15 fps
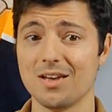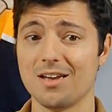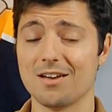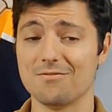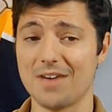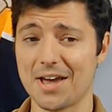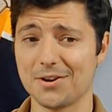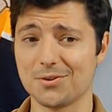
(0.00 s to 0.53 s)

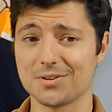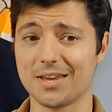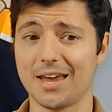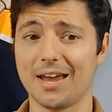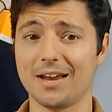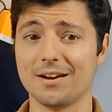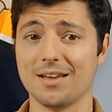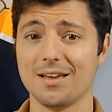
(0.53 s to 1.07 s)
Evander
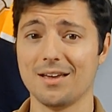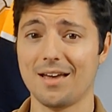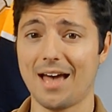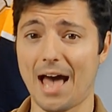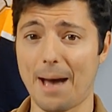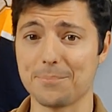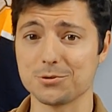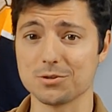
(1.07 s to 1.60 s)
Kane,
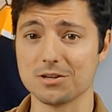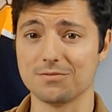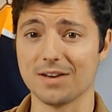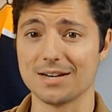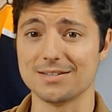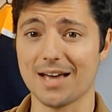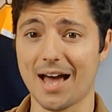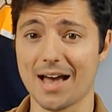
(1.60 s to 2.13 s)
absolutely
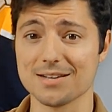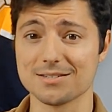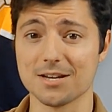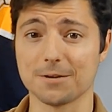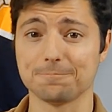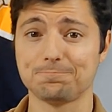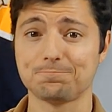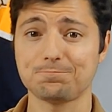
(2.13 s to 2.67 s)

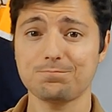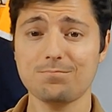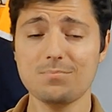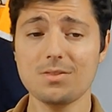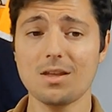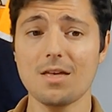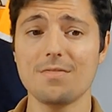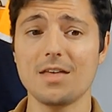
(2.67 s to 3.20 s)
fantastic.
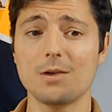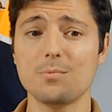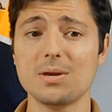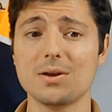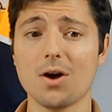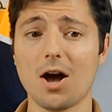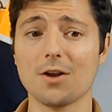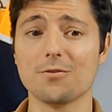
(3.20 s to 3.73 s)
And then we
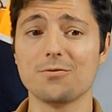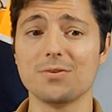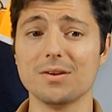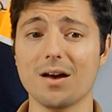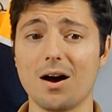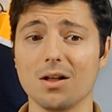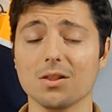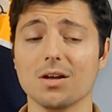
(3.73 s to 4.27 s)
got
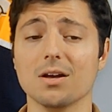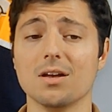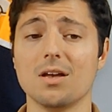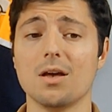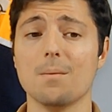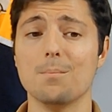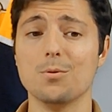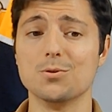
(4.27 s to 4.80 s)
Fiala,
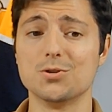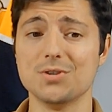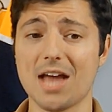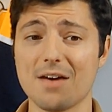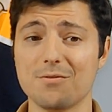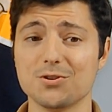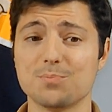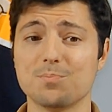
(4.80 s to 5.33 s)

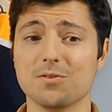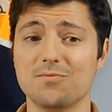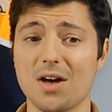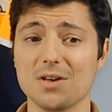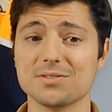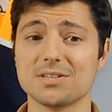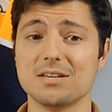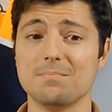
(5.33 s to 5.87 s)
Buchnevich,
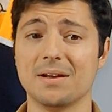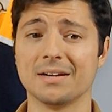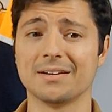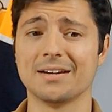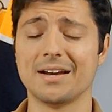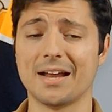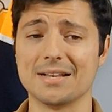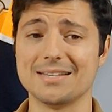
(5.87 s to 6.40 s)
Pavelski,
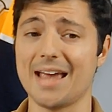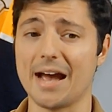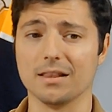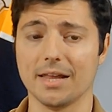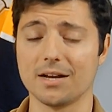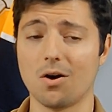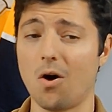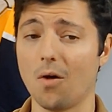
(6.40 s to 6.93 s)
Binnington, and Hintz. Yeah, I
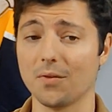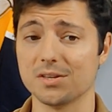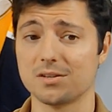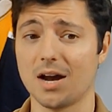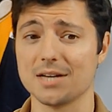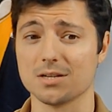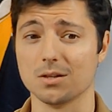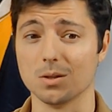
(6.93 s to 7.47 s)
like all these
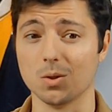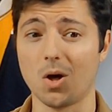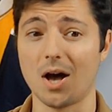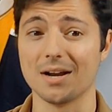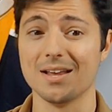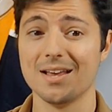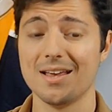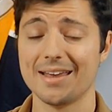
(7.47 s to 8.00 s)
guys a
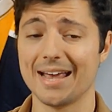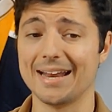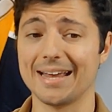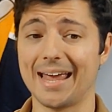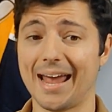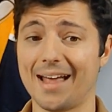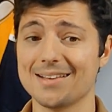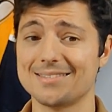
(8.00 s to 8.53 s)
lot. Getting
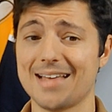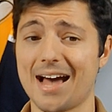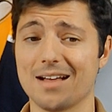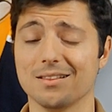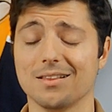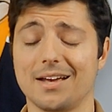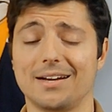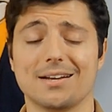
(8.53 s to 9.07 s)
Hintz that
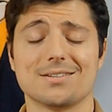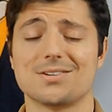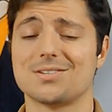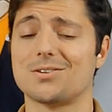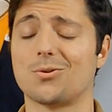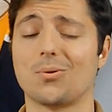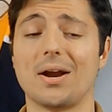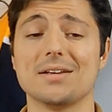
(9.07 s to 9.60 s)
late is
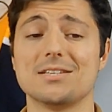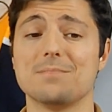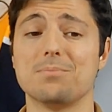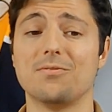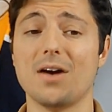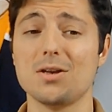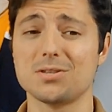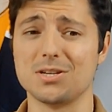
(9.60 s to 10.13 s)
just crazy.
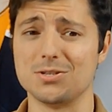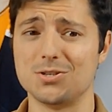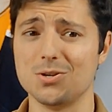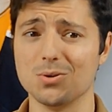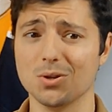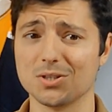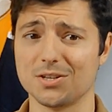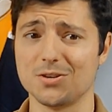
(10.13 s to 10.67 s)
Pavelski, too,
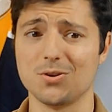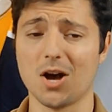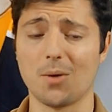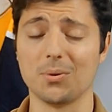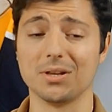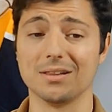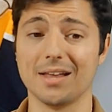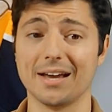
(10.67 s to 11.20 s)
looks like he got
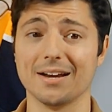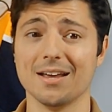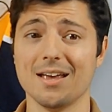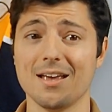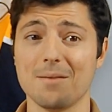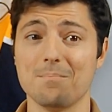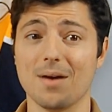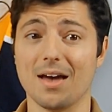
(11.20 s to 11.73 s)
really late.
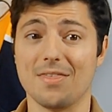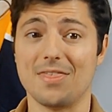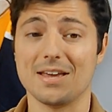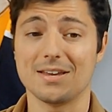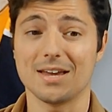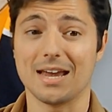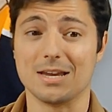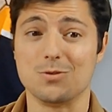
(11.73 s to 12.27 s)
I
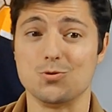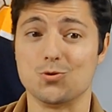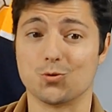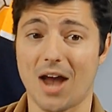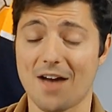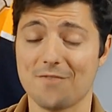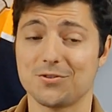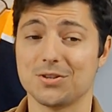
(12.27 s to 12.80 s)
think you
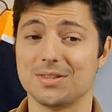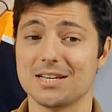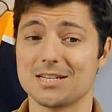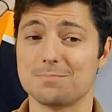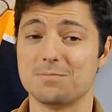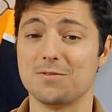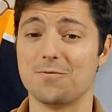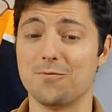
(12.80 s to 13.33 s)
drafted this
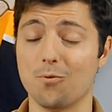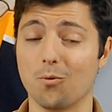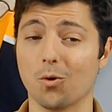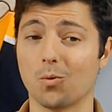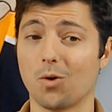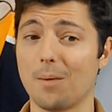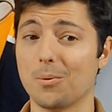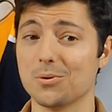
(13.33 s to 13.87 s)
before
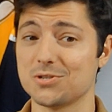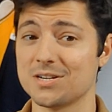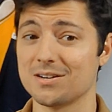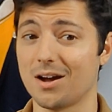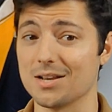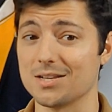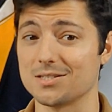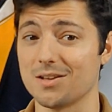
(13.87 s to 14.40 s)
Robertson
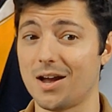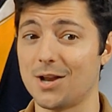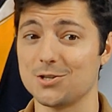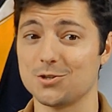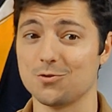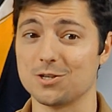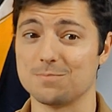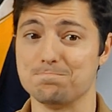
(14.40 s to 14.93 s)
got signed,
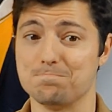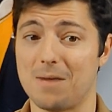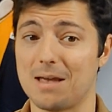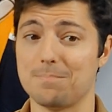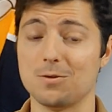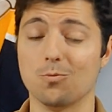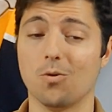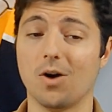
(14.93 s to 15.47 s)
so it might
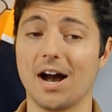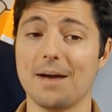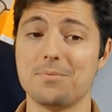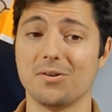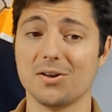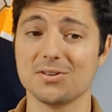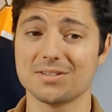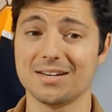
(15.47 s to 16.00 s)
be why
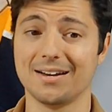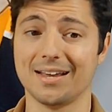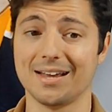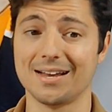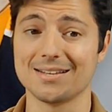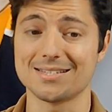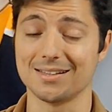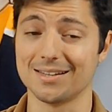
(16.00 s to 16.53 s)
Pavelski and
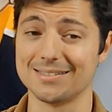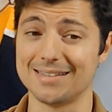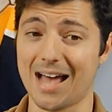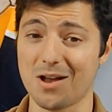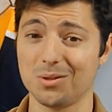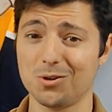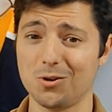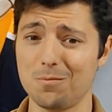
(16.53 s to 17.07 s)
Hintz slid
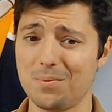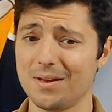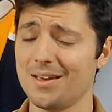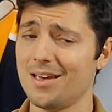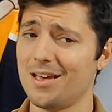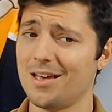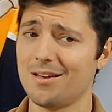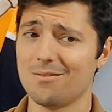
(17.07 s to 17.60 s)
down a little bit.
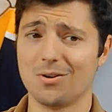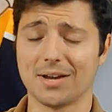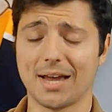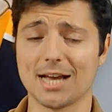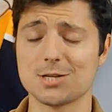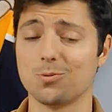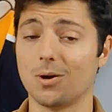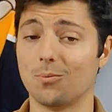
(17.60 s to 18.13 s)
Well,
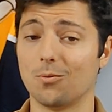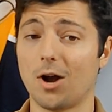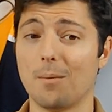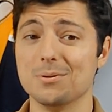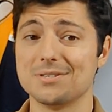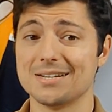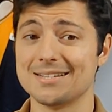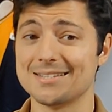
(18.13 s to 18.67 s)
guess what?
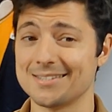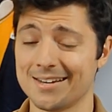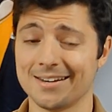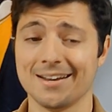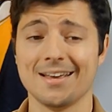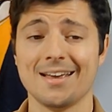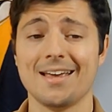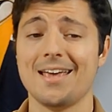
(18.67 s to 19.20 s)
Robertson's
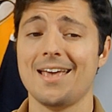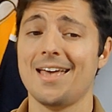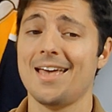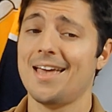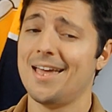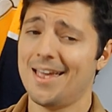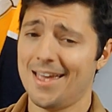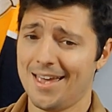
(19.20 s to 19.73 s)
in,
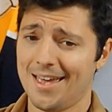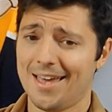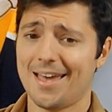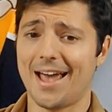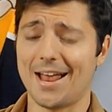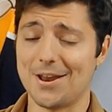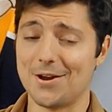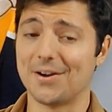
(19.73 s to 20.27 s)

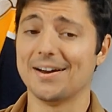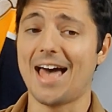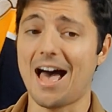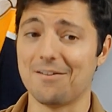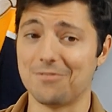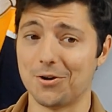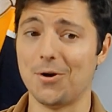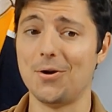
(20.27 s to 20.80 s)
and you're going to
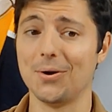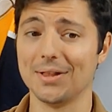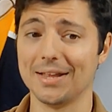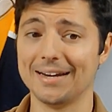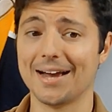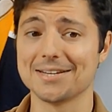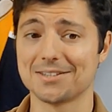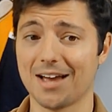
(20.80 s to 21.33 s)
have a really
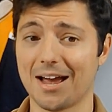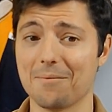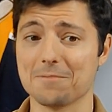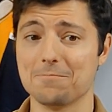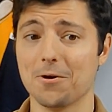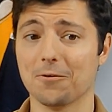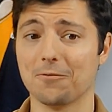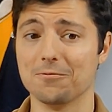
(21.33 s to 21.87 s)
nice time with
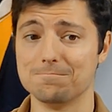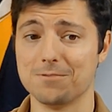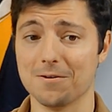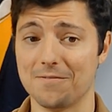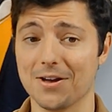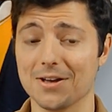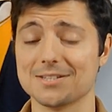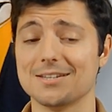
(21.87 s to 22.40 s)
both
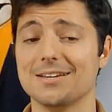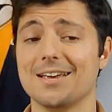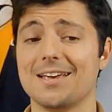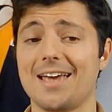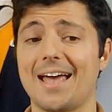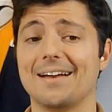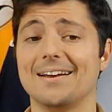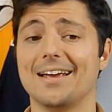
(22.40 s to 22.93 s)
Pavelski
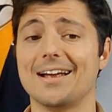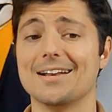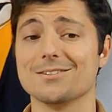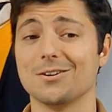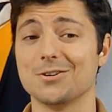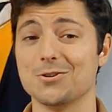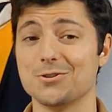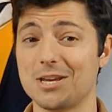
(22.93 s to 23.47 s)
and Hintz
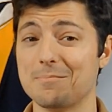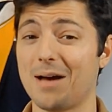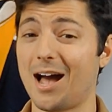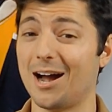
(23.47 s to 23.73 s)
on your team.